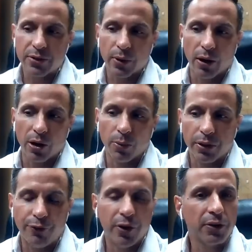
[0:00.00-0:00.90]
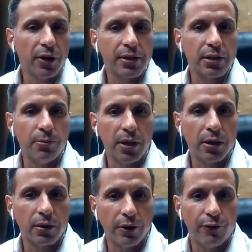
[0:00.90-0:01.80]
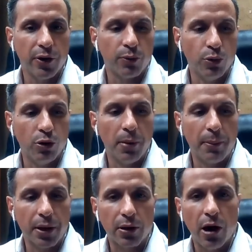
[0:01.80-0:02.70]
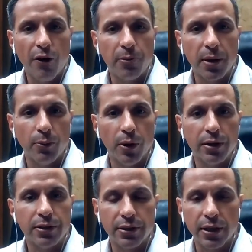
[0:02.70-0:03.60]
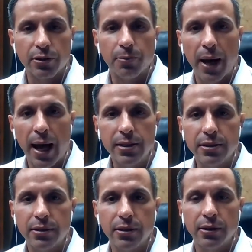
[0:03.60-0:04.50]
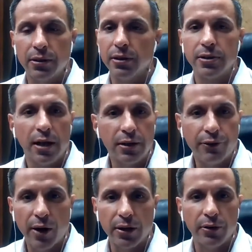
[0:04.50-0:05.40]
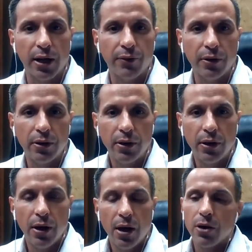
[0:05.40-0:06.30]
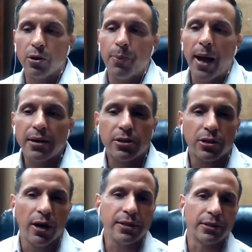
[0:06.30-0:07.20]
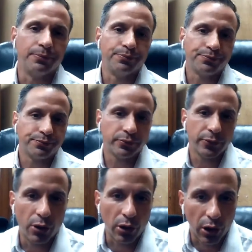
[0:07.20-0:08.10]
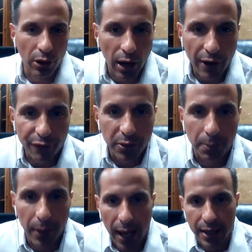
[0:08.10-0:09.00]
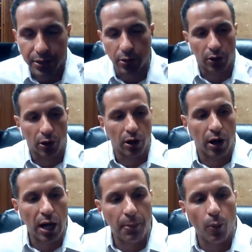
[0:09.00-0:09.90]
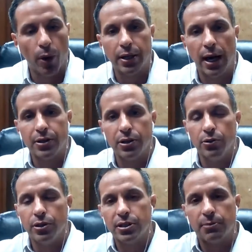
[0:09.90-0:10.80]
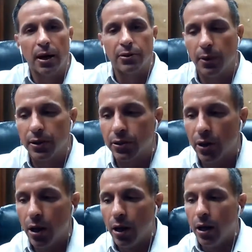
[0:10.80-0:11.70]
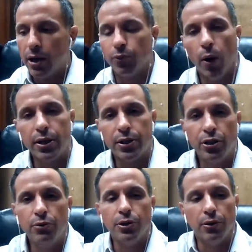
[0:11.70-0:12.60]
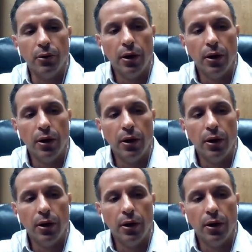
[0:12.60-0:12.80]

when I learned what the fifth lesson to being the fifth rule about being a coffee bean was, is that your past does not define you, Devin. Your past is your lesson. You can learn a lot from your past. You can learn a lot about what not to do just about as much as what to do.